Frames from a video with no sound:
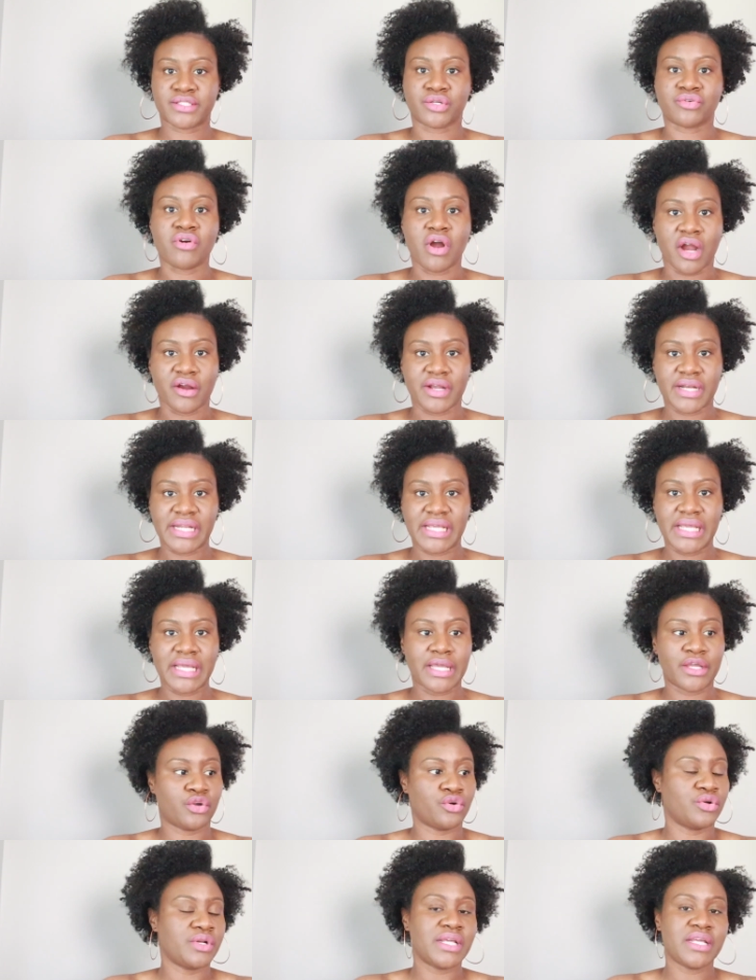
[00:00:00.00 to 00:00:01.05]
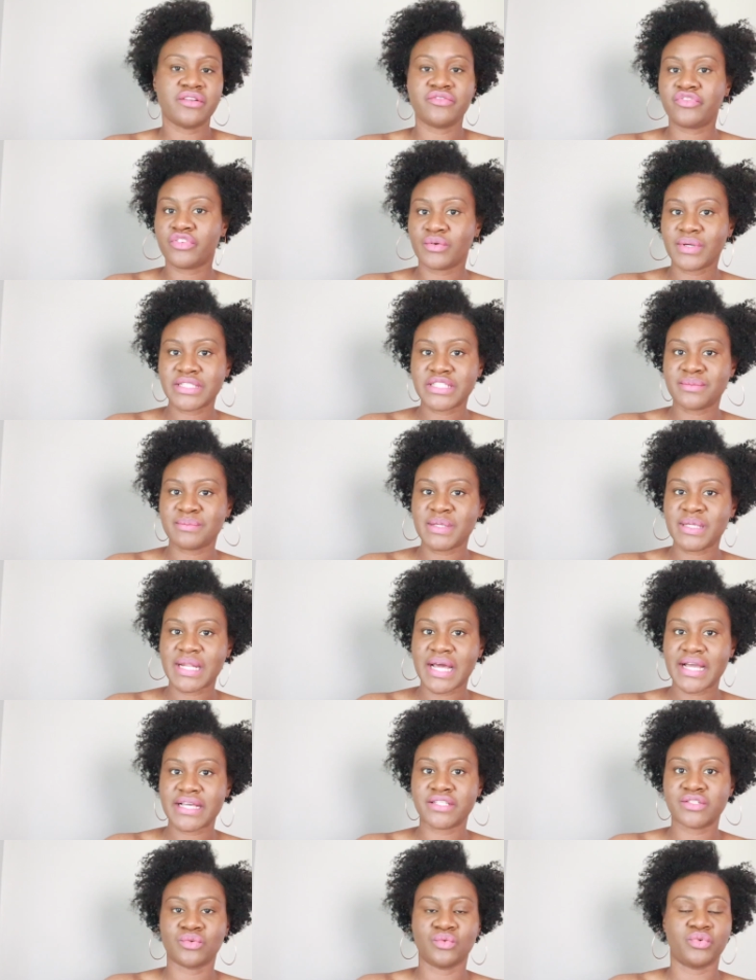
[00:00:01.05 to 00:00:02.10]
sorority it couldn't influence me in
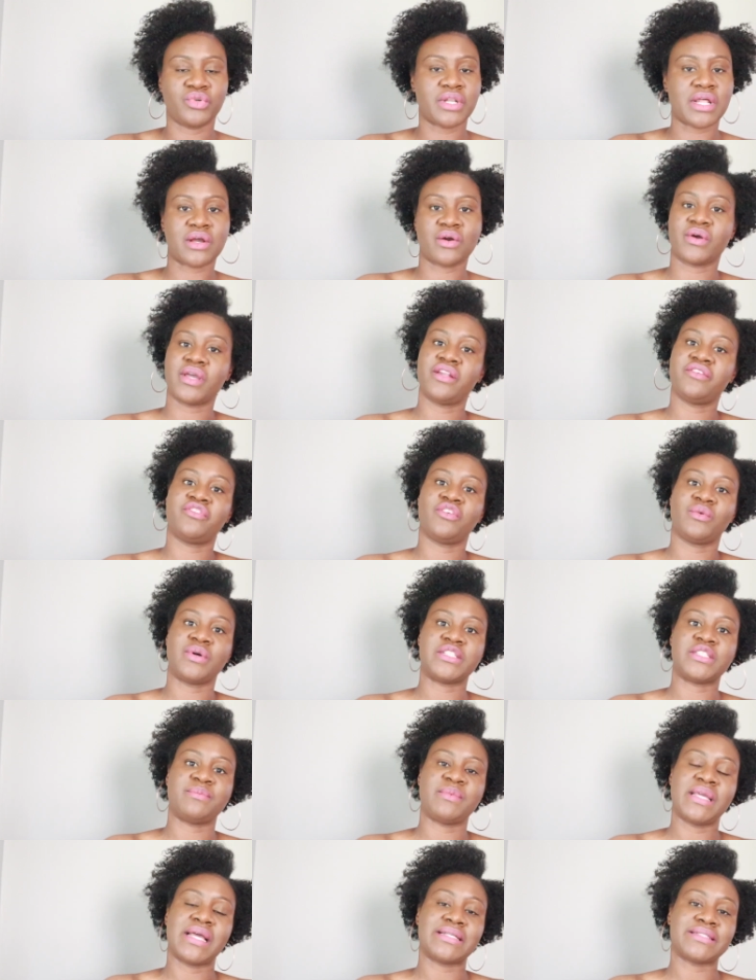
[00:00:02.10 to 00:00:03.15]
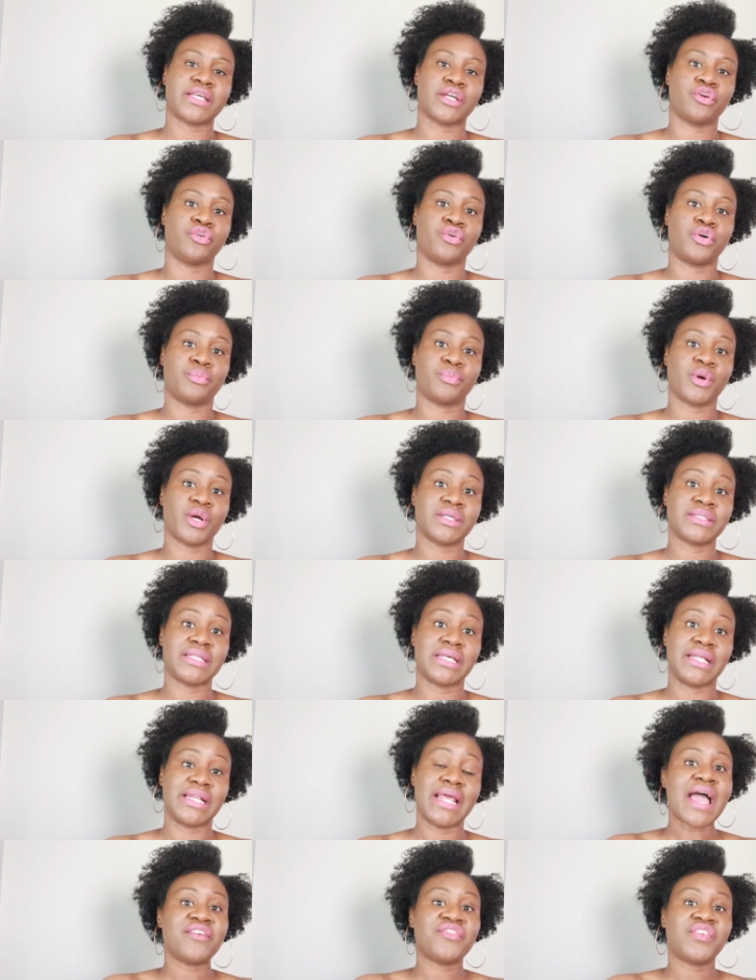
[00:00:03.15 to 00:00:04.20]
high school you're not going to influenced me as a grown person.
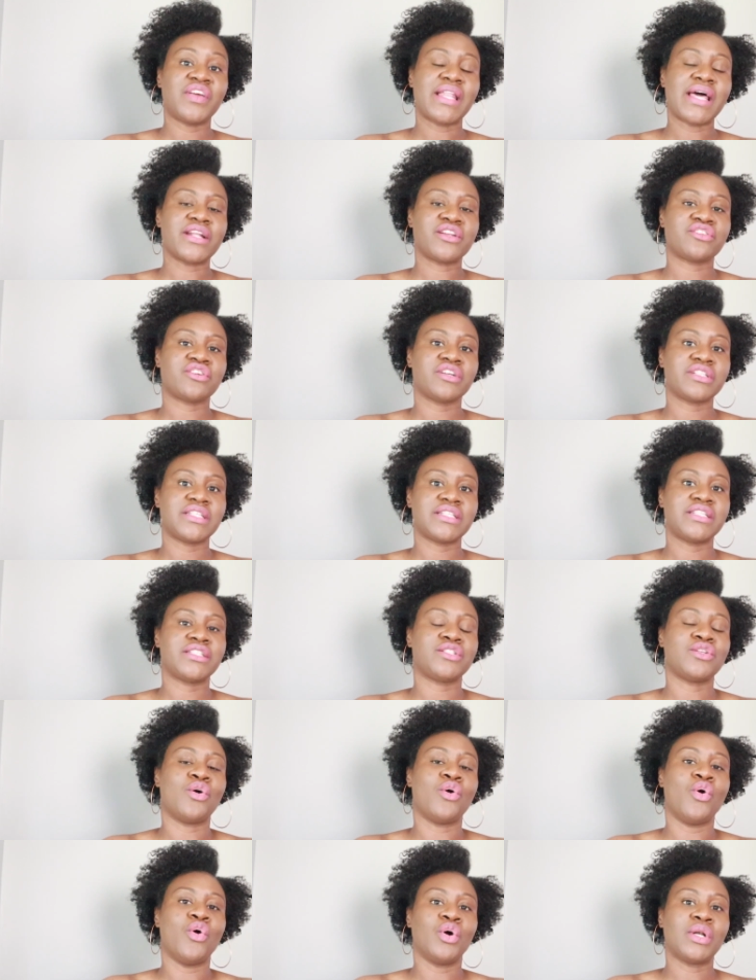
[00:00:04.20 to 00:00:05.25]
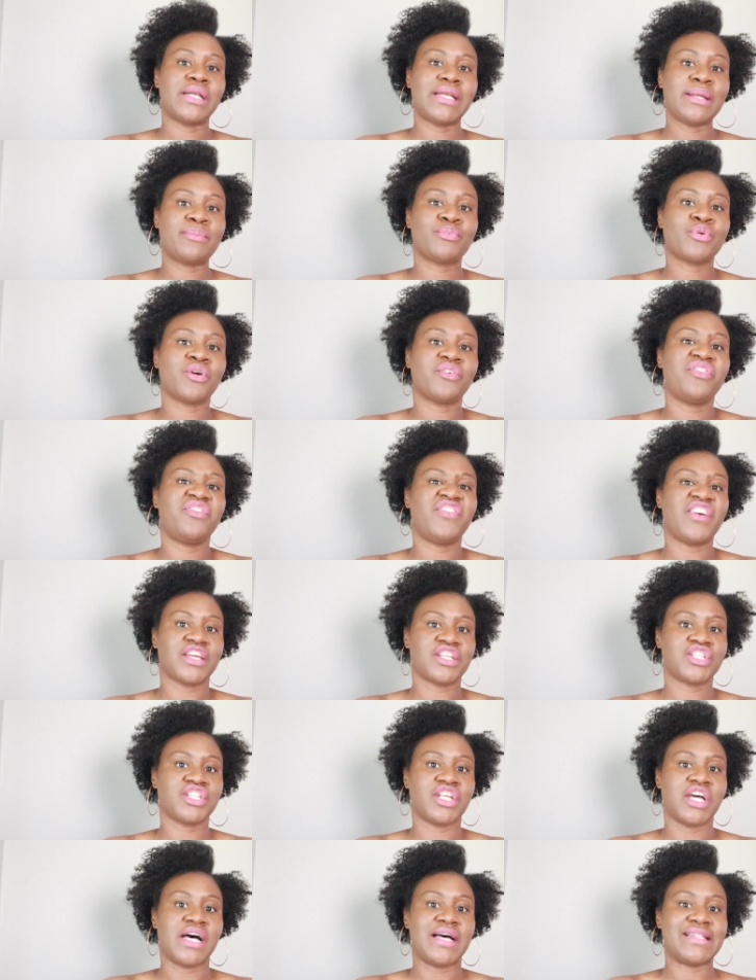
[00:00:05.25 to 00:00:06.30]
I feel like nursing is the only
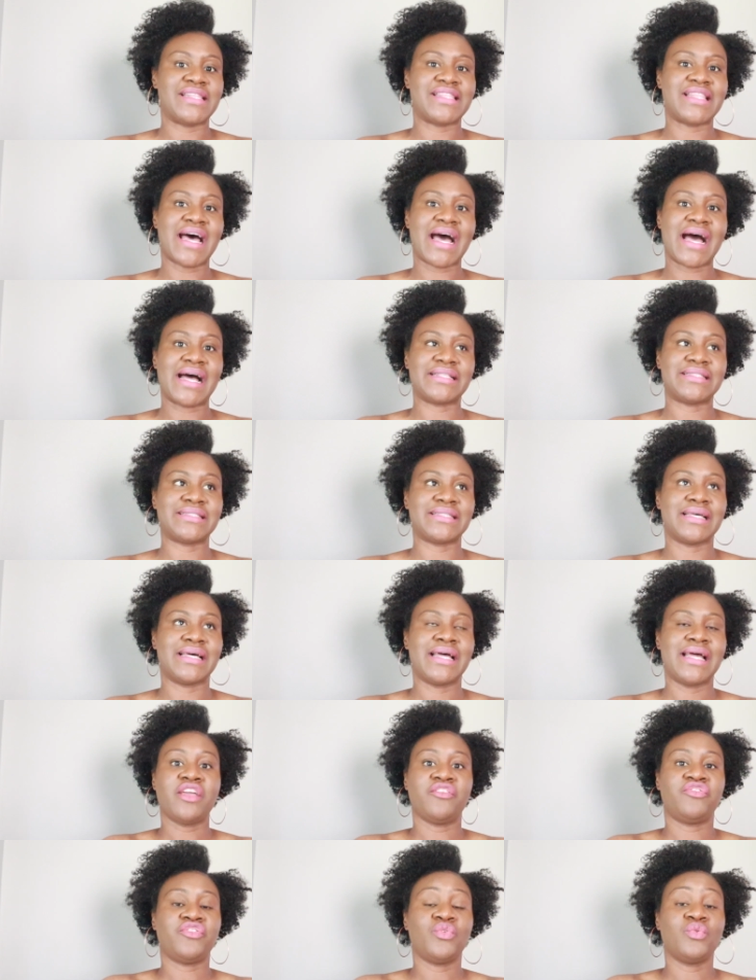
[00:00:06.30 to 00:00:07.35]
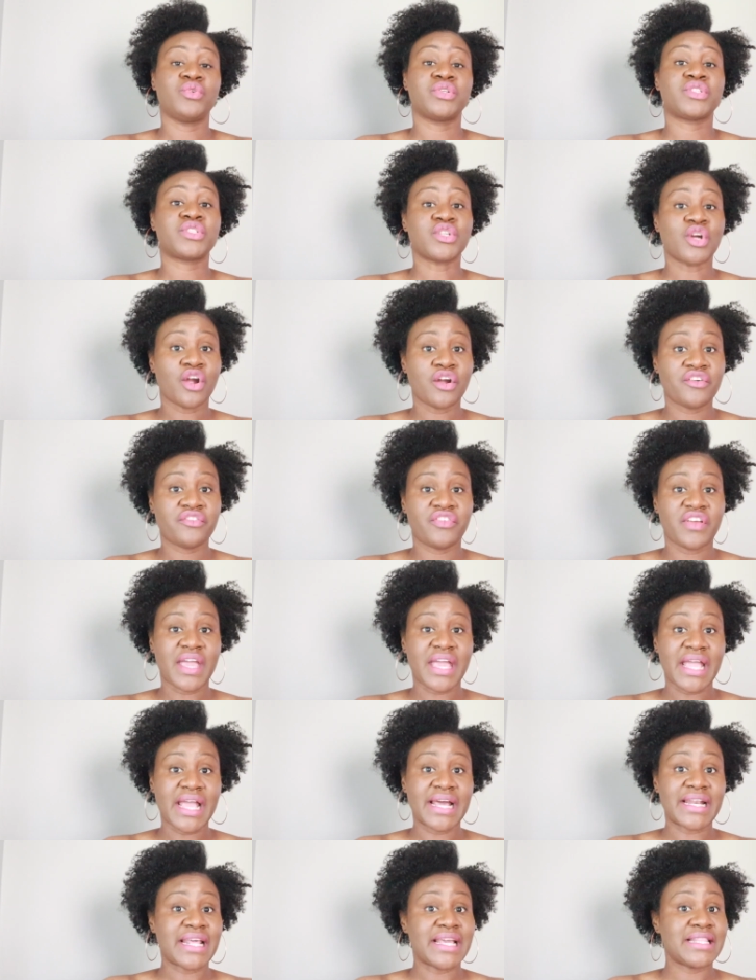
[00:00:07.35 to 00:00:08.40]
profession that uh, if you survey,
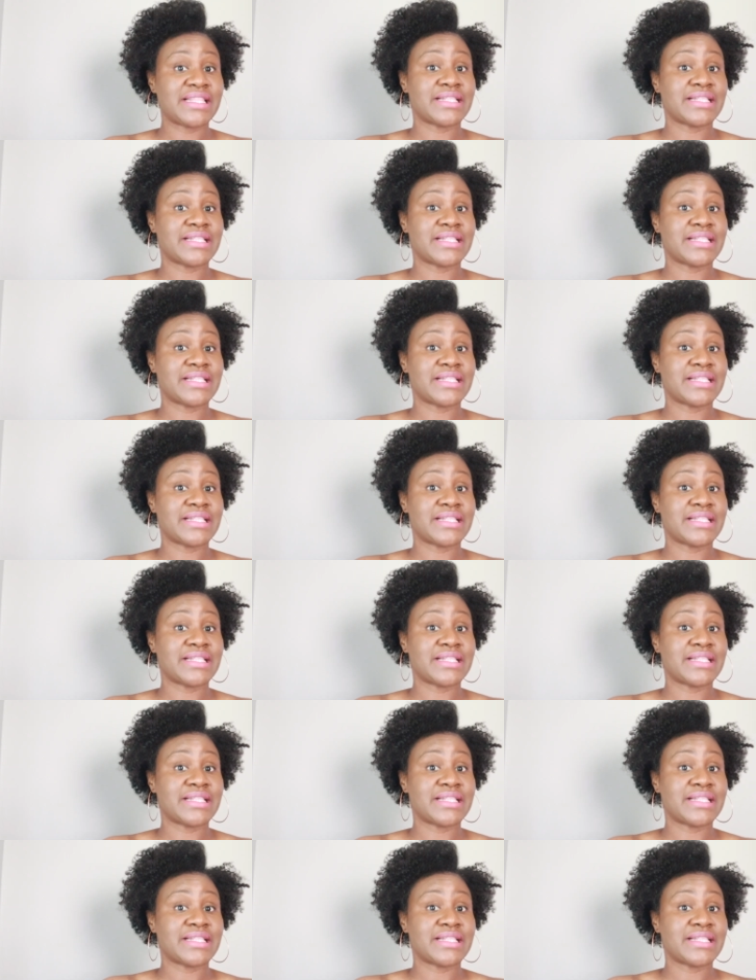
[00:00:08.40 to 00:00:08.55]
and I,